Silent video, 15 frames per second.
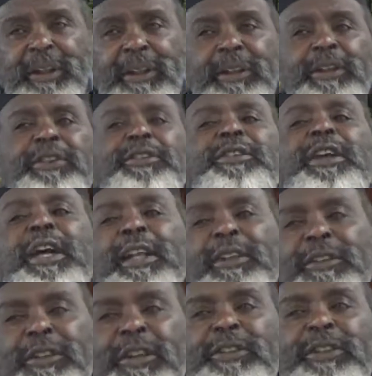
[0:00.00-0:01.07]
that
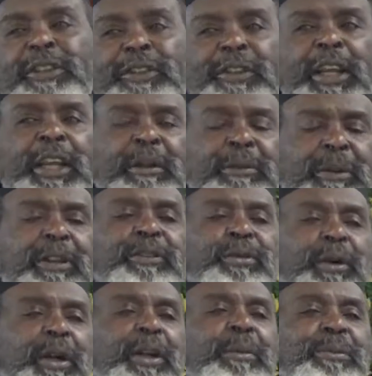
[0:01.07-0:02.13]
shot Jesse James. That's
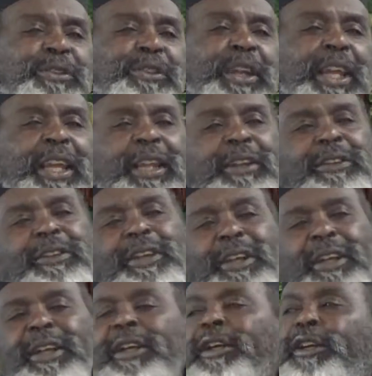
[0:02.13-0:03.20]
what I'm saying
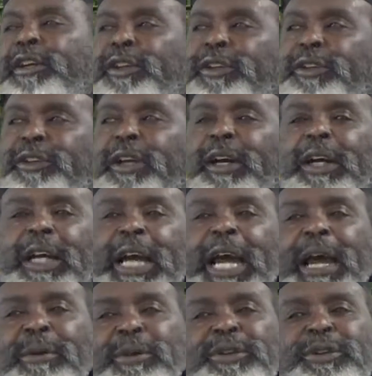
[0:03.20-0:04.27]
a
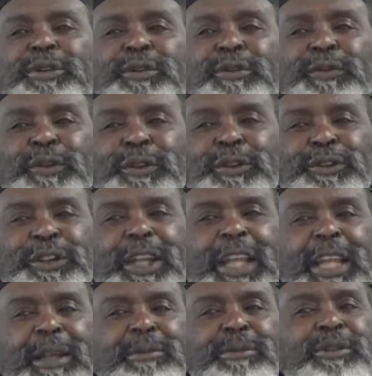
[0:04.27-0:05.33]
guy with two first
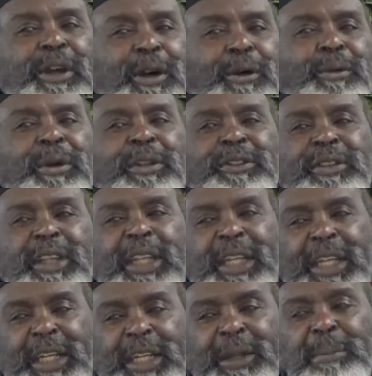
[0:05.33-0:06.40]
names always get
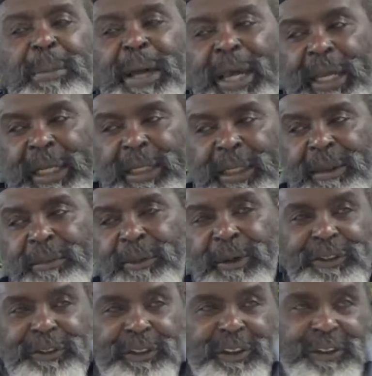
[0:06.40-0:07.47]
in the back in
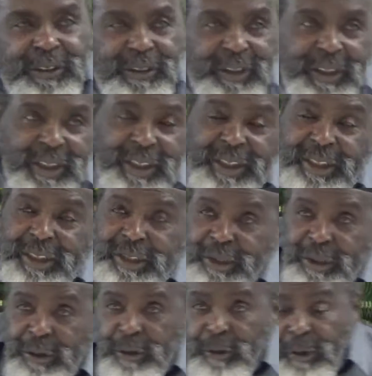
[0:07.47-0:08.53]
Westerns, you
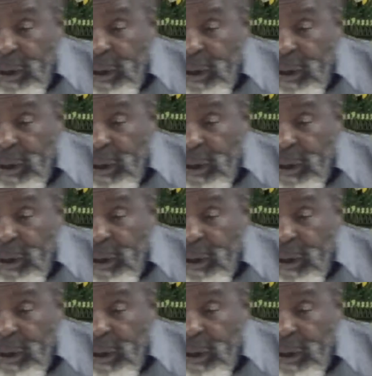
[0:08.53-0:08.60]
know.